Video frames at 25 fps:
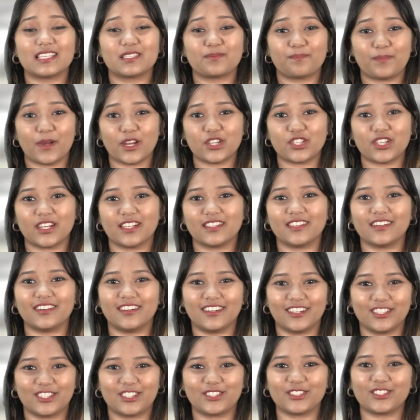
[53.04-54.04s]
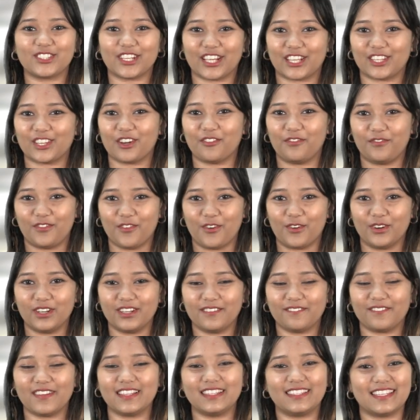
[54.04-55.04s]
especially the urge to check your
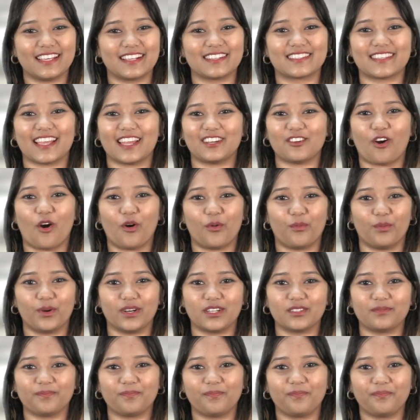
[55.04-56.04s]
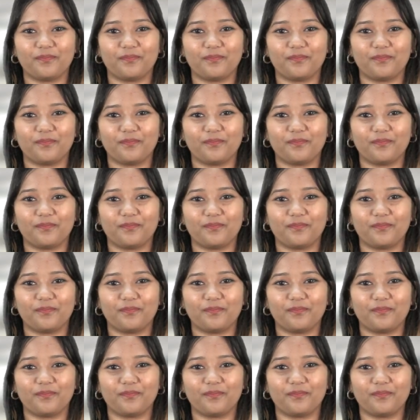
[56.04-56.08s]
phone when things get awkward.